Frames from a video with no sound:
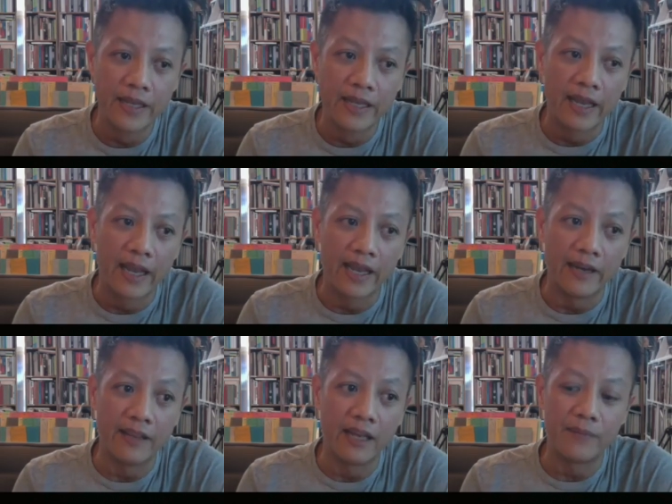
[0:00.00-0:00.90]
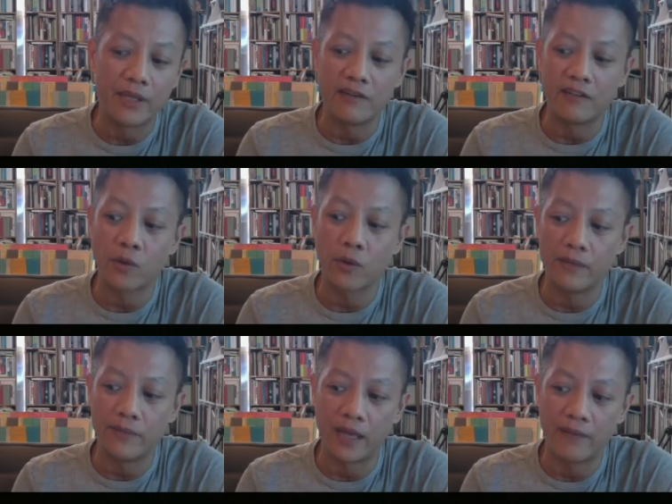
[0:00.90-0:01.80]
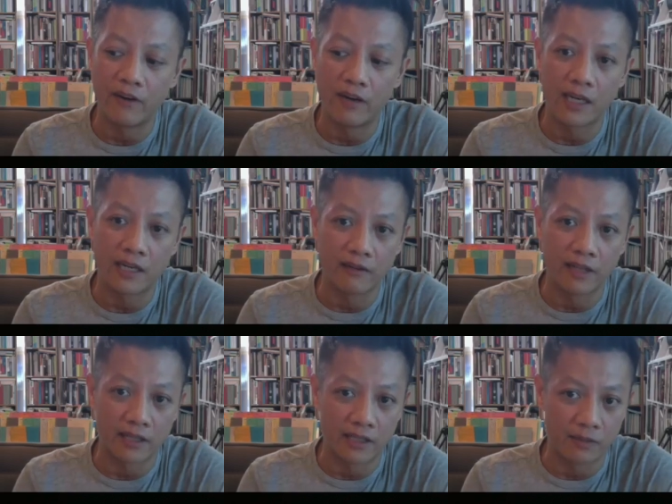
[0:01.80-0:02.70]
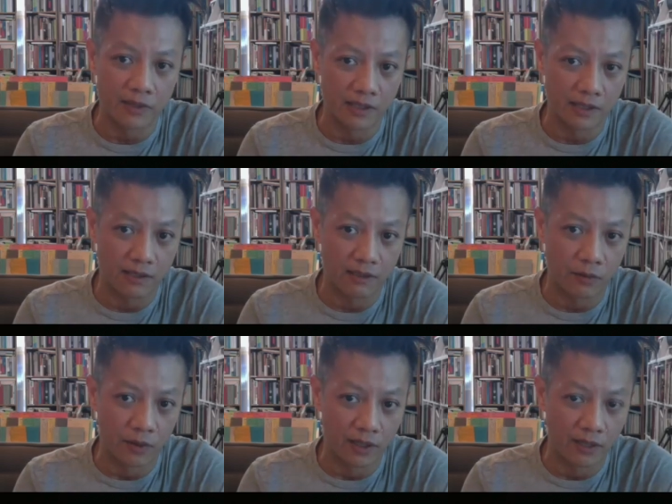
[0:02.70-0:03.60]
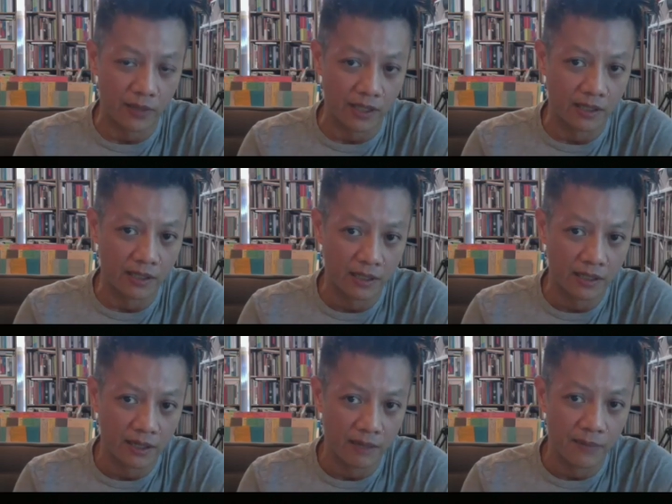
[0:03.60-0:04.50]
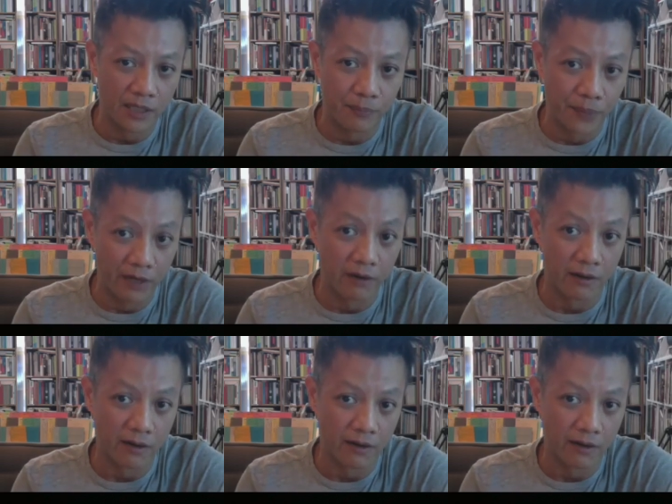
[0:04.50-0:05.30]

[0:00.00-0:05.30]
and then it be, shortly became very clear that this was going to be a much bigger